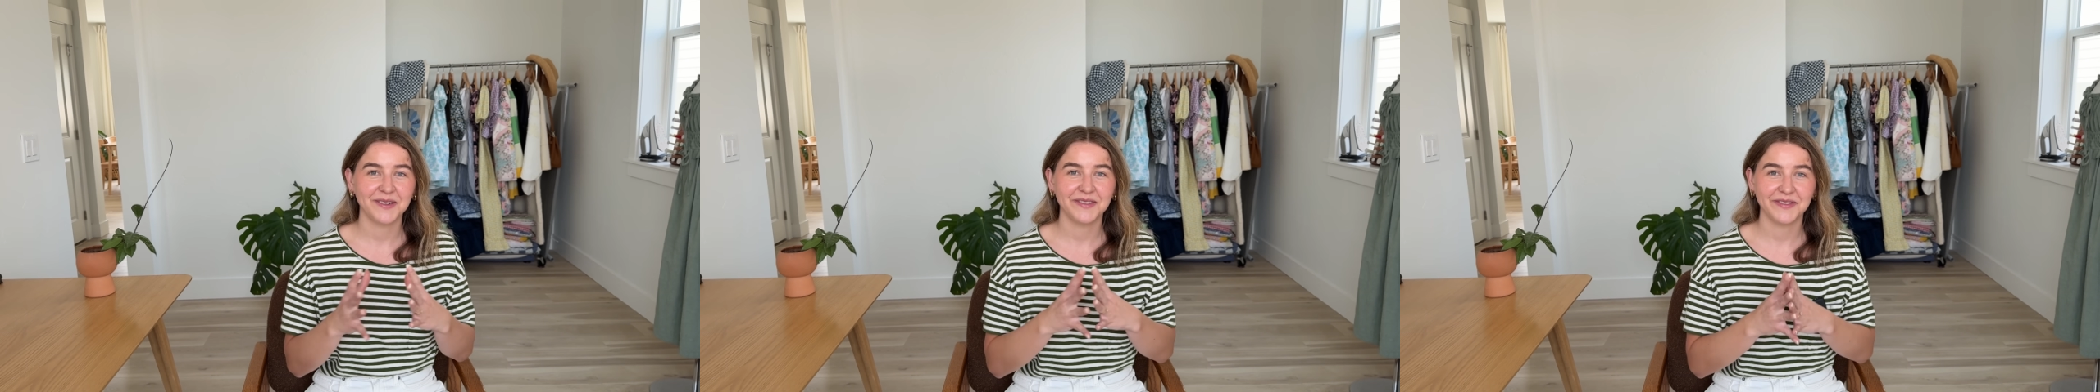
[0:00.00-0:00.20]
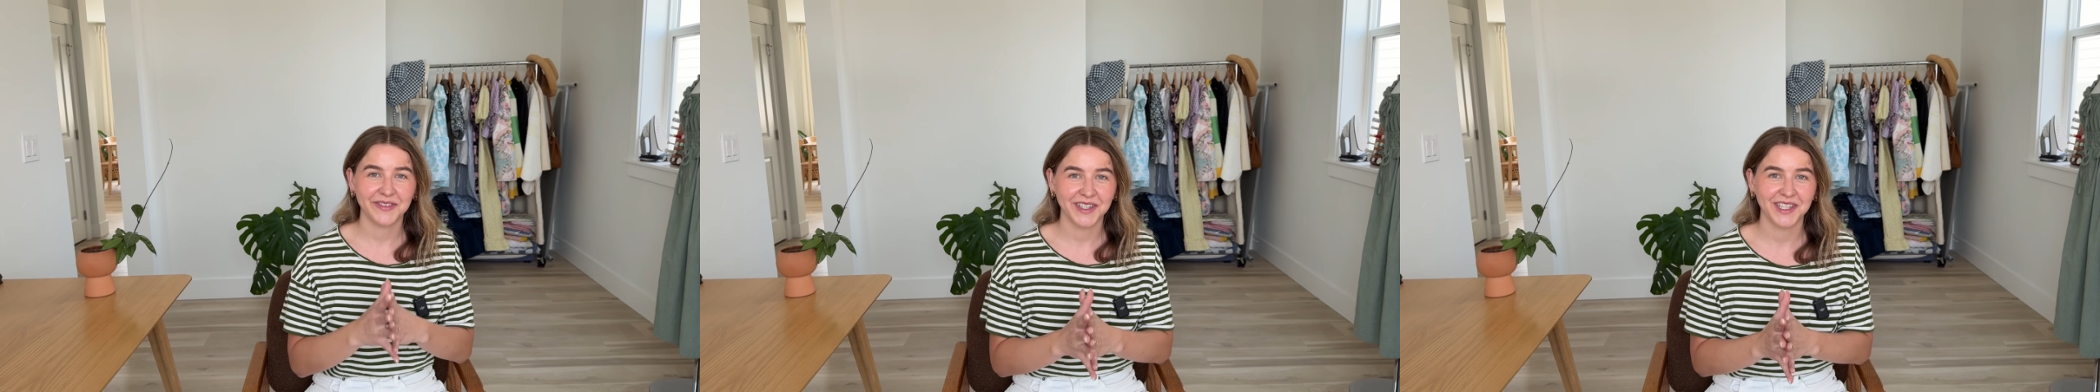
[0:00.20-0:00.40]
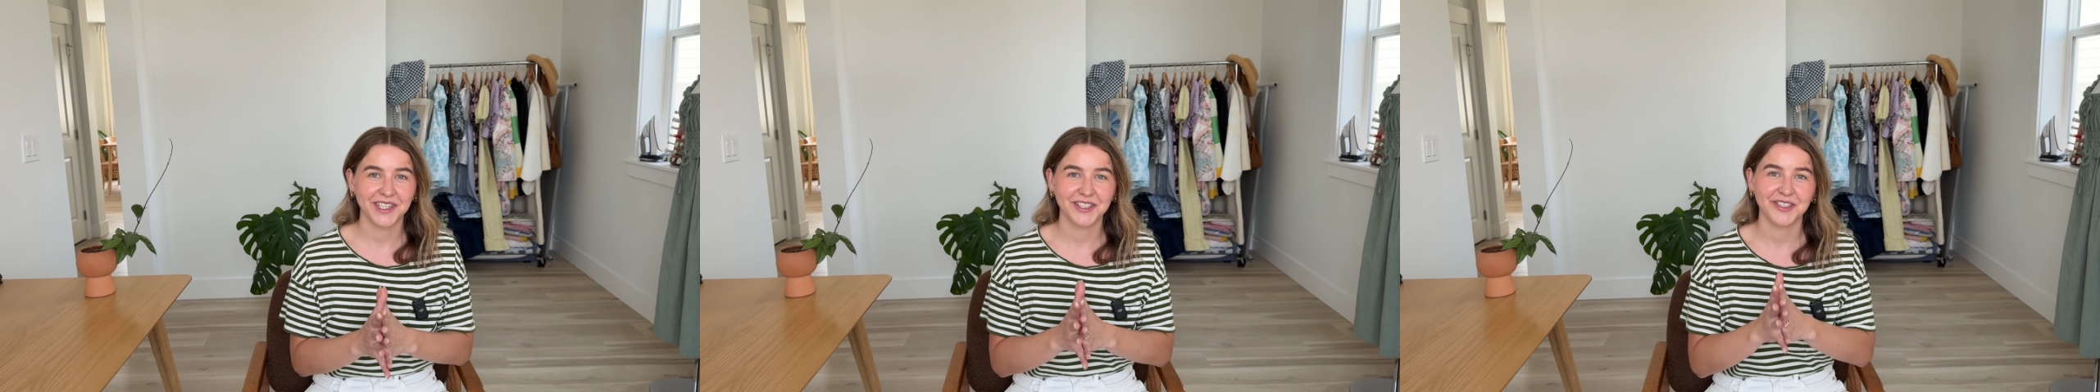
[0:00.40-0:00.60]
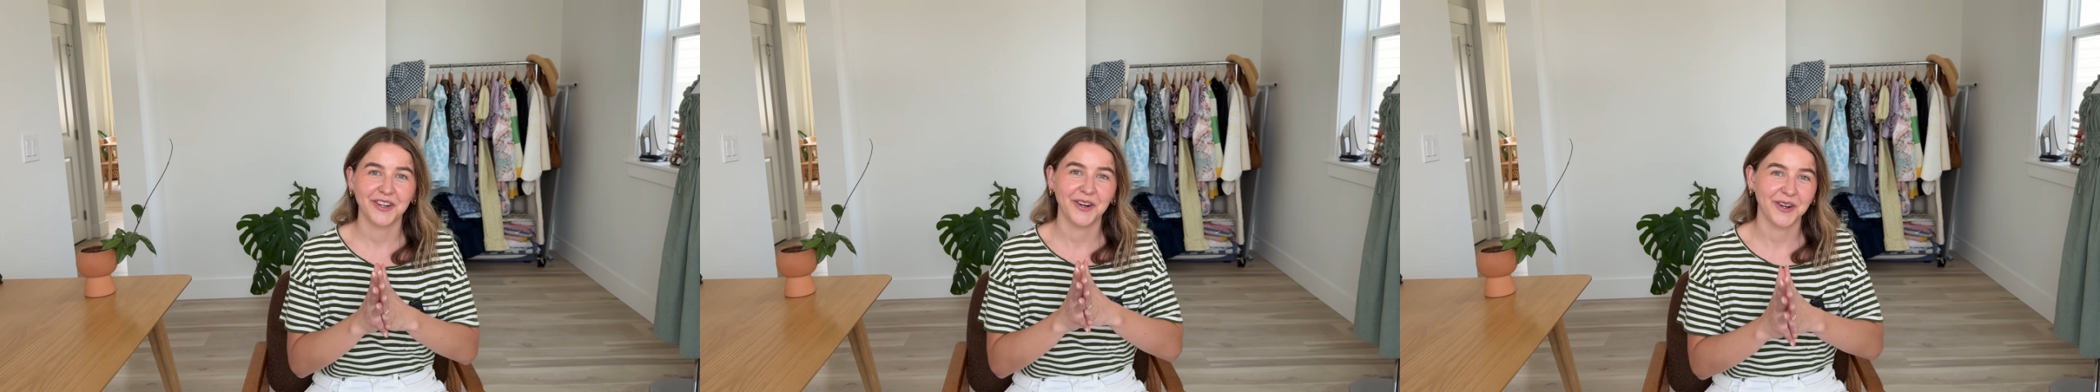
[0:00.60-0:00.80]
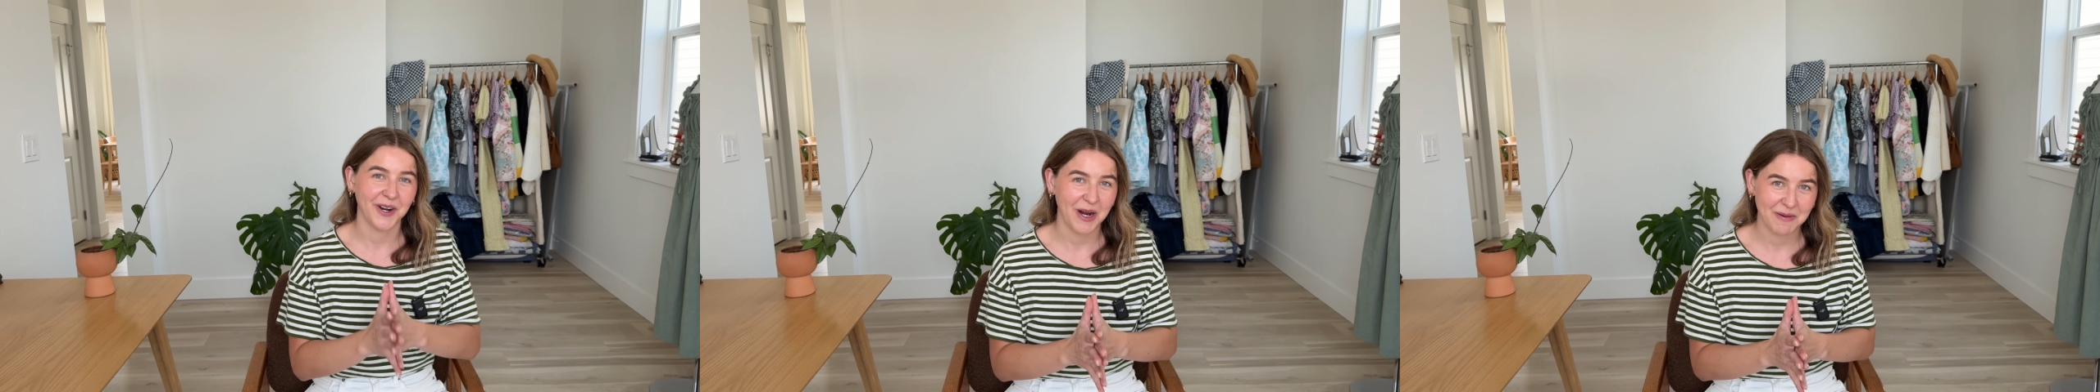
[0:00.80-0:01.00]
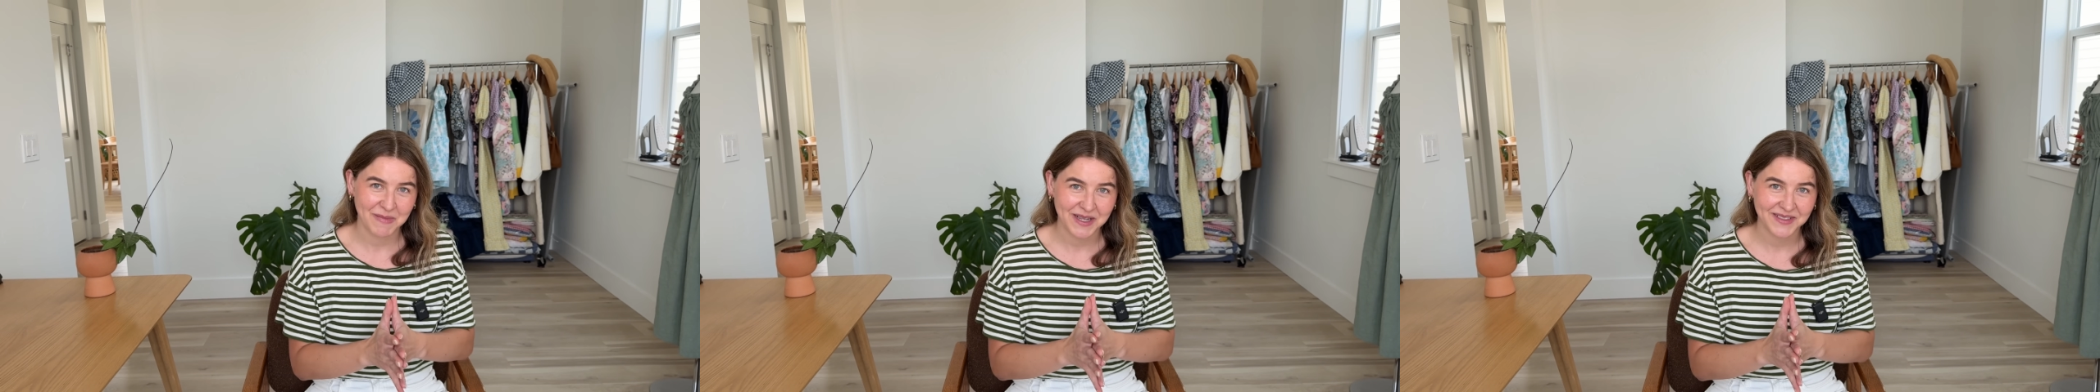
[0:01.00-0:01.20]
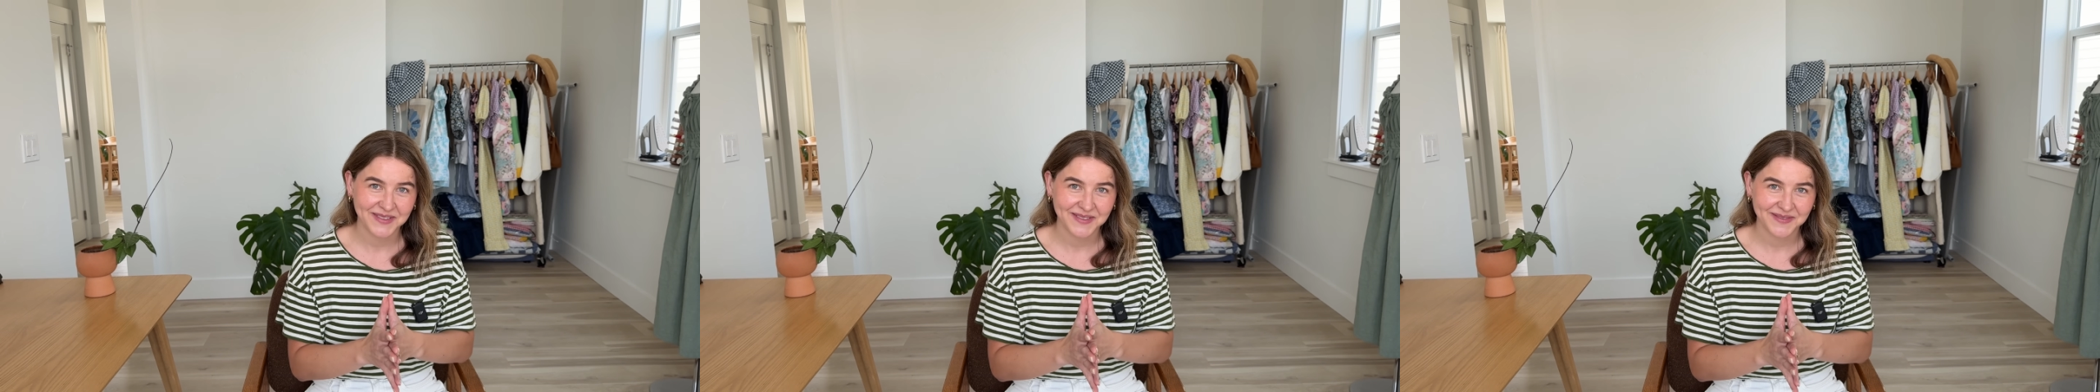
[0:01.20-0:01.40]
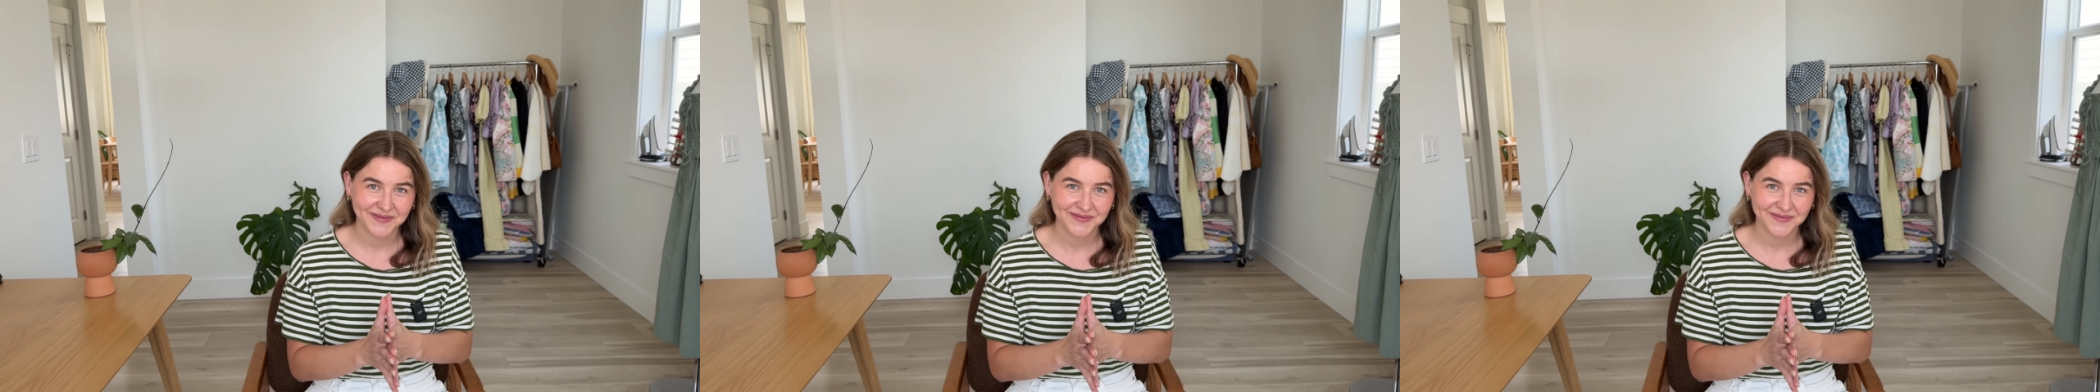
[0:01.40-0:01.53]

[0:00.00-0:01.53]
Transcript: finish her garment.